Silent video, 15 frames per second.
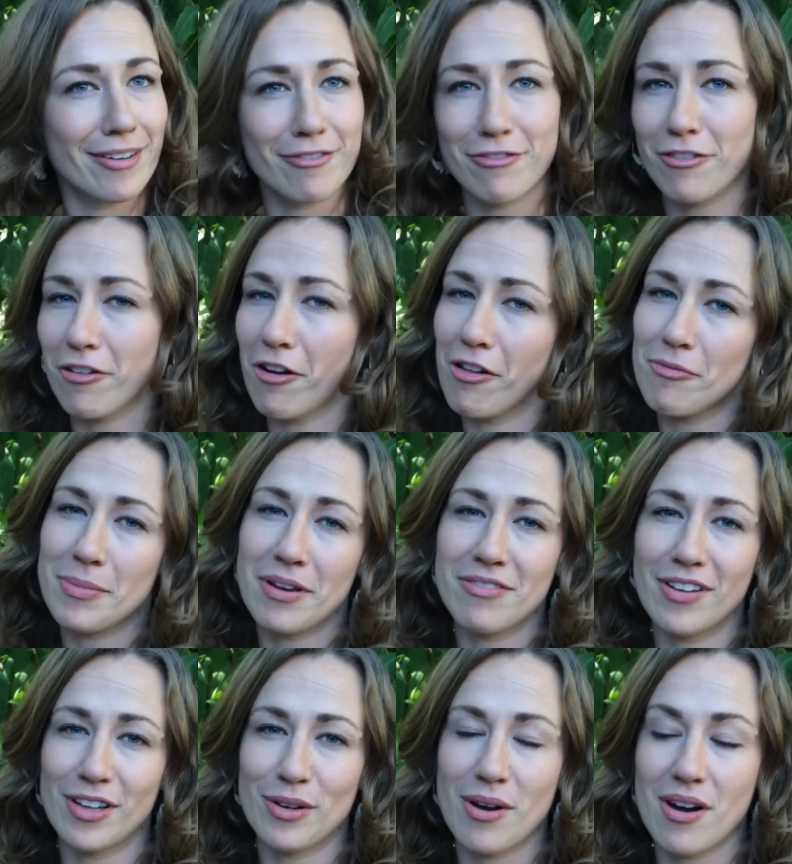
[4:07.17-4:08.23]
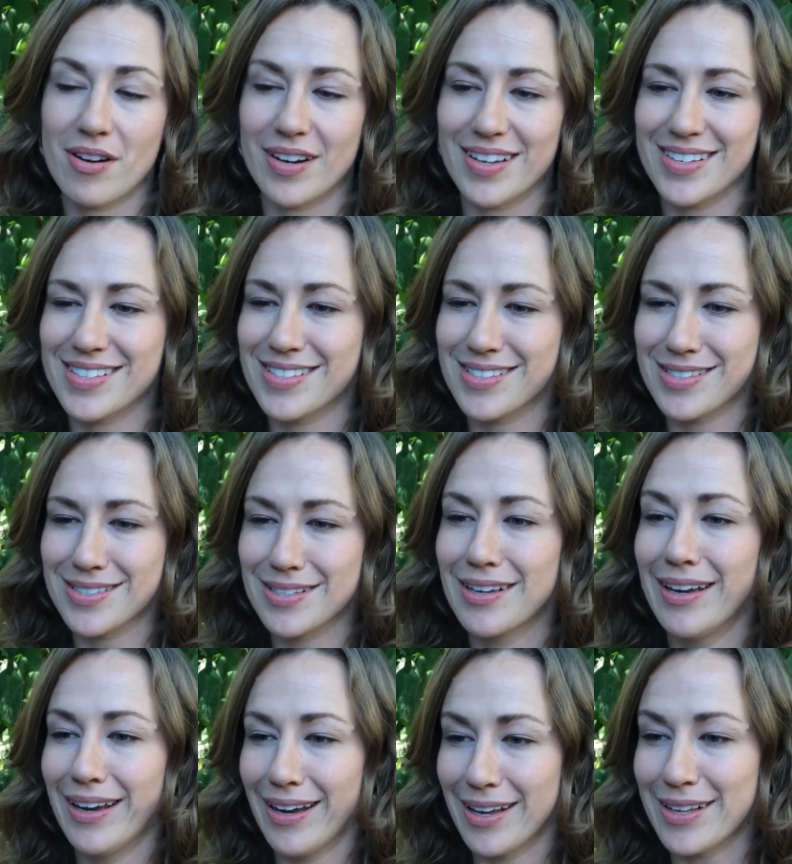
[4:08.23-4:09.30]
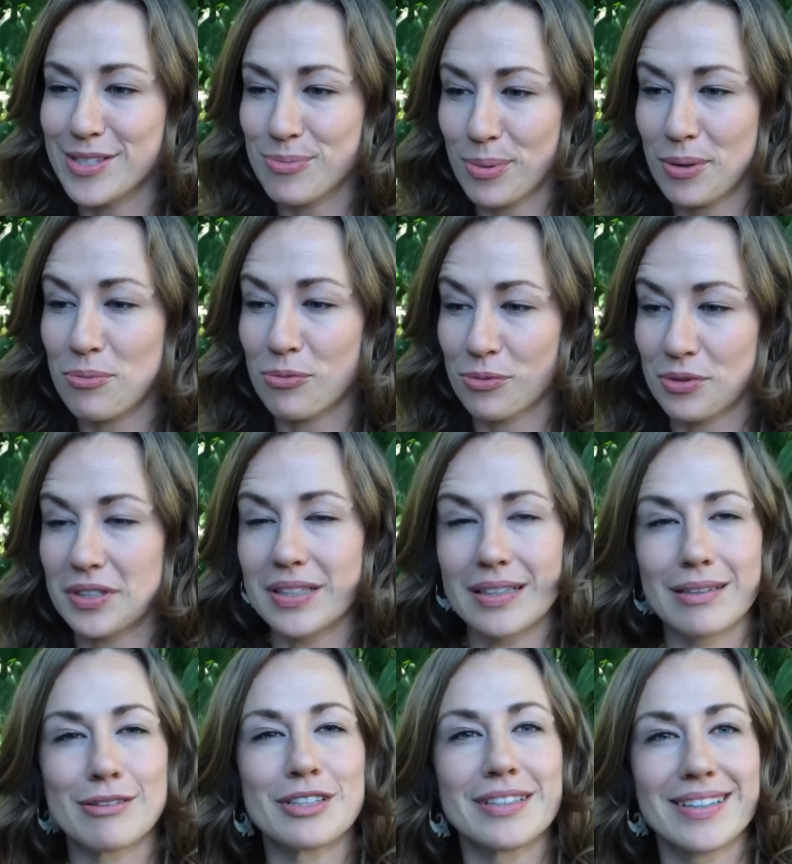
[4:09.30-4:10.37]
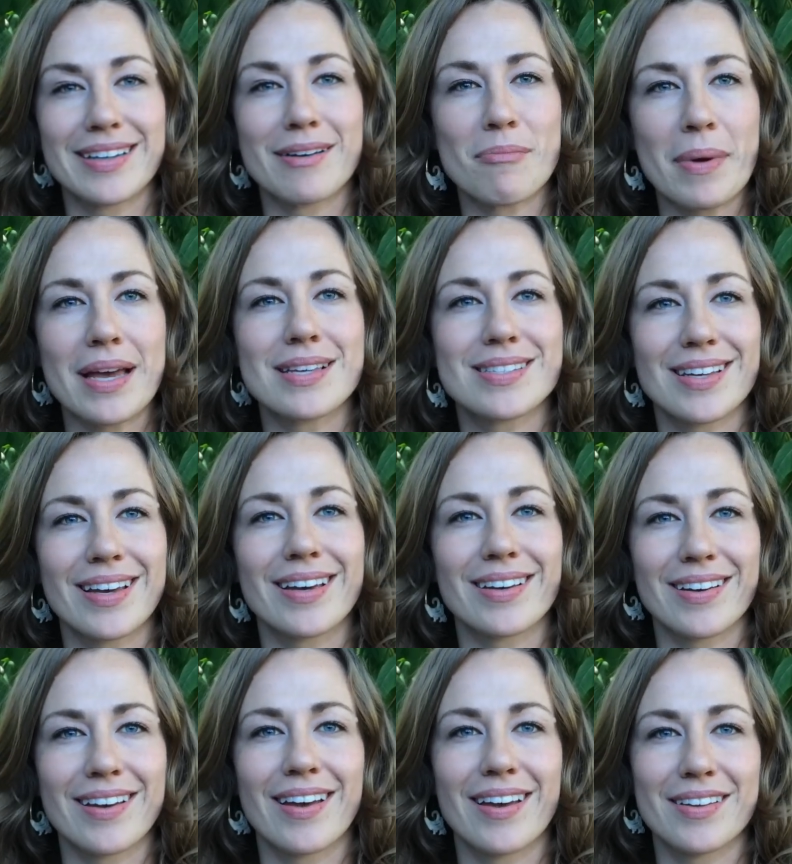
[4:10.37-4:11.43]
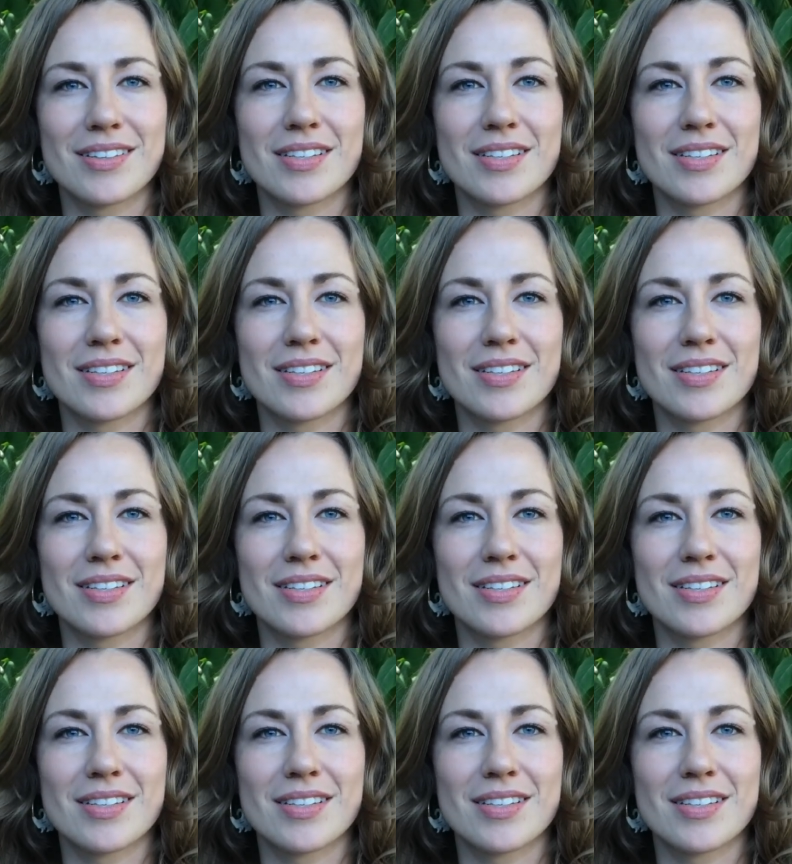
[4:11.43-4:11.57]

and for all of my fellow artists. It's been really, really amazing